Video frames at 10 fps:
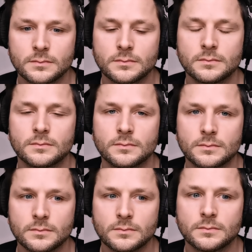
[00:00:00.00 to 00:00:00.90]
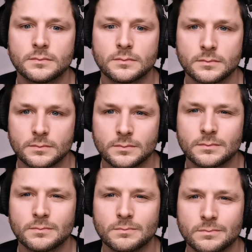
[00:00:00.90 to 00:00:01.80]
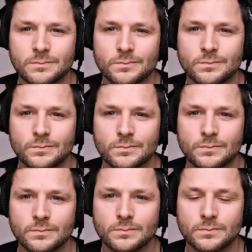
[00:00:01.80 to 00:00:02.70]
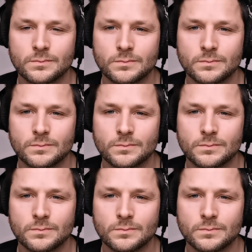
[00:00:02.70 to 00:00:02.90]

No words are spoken by the person on screen.